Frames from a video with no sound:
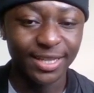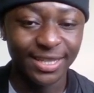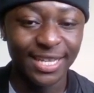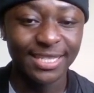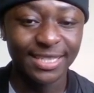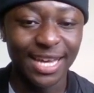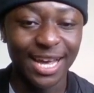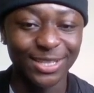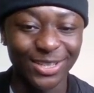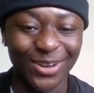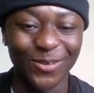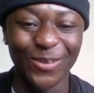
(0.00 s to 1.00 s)
This guy's
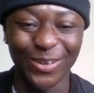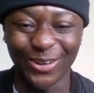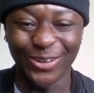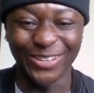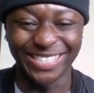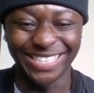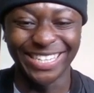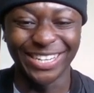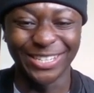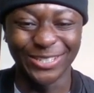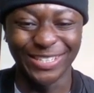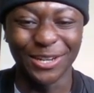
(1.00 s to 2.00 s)
yo, you see
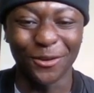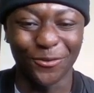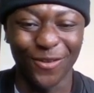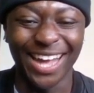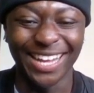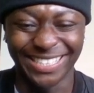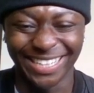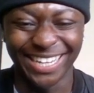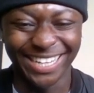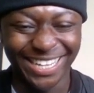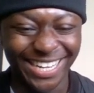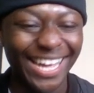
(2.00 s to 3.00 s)
the Fanta?